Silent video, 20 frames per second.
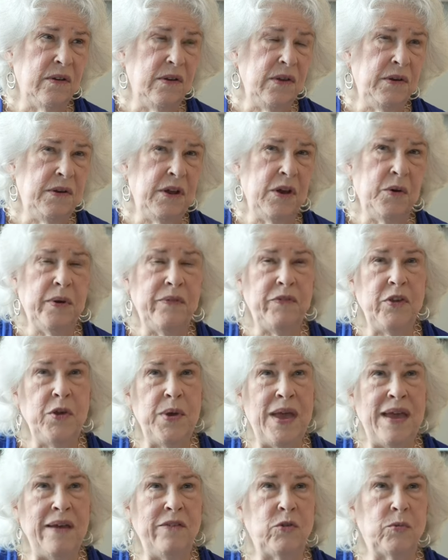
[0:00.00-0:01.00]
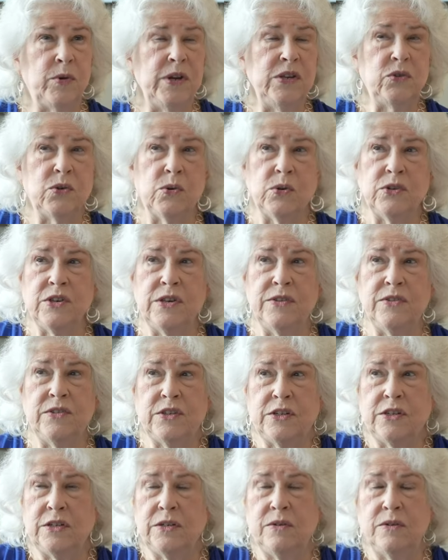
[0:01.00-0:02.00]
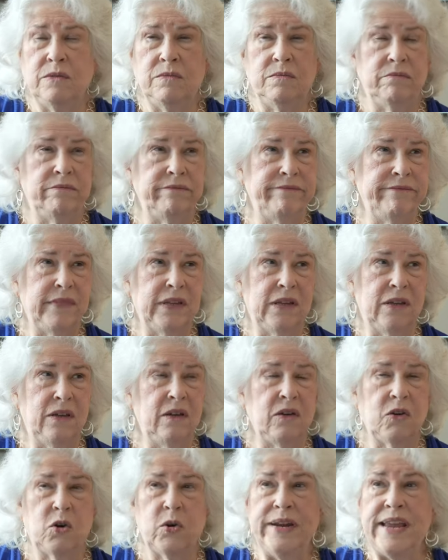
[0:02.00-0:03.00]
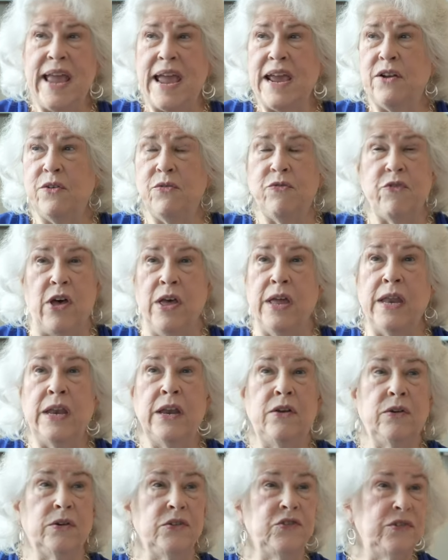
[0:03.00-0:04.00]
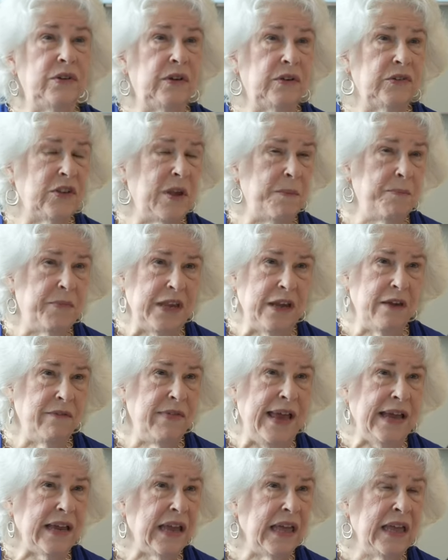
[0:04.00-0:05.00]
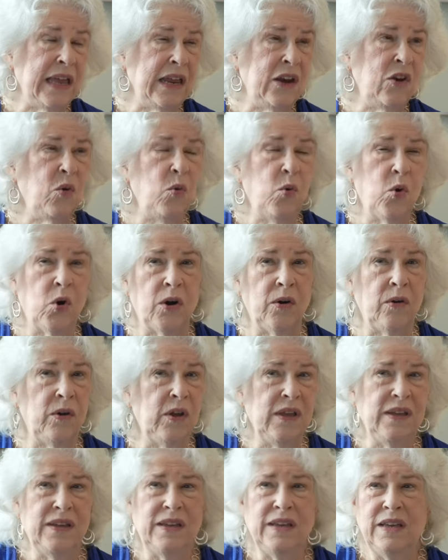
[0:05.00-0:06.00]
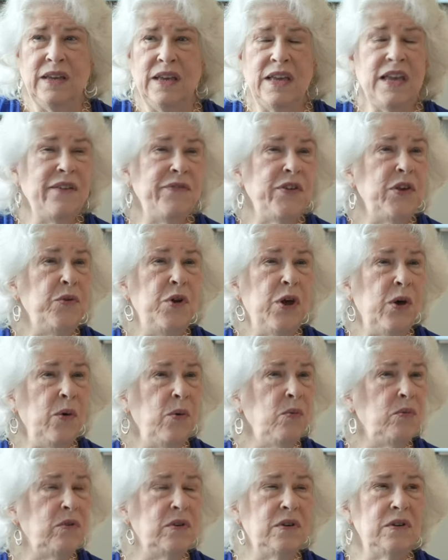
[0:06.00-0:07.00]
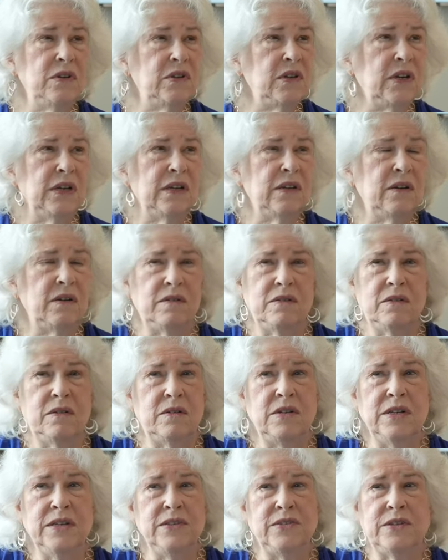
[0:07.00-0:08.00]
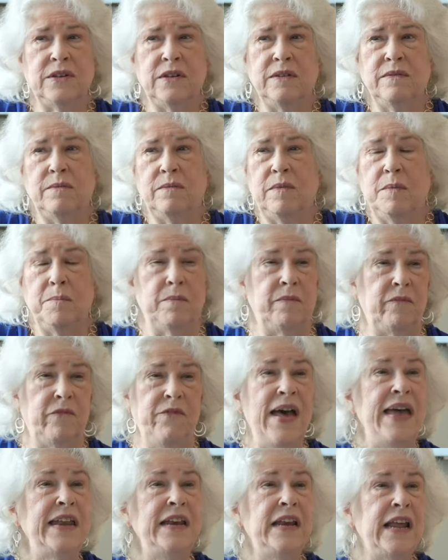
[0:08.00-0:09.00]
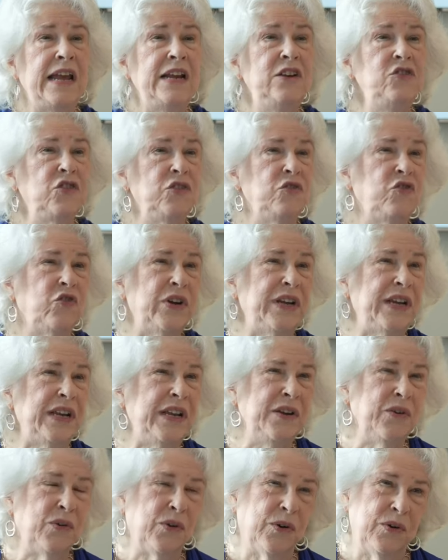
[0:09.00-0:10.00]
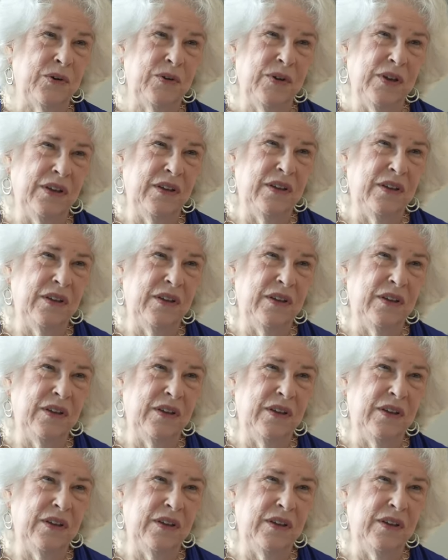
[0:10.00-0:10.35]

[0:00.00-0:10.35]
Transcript: you know, if you have the resources to create a fund or, or something of that kind, or if you don't, just find an angel tree or yeah.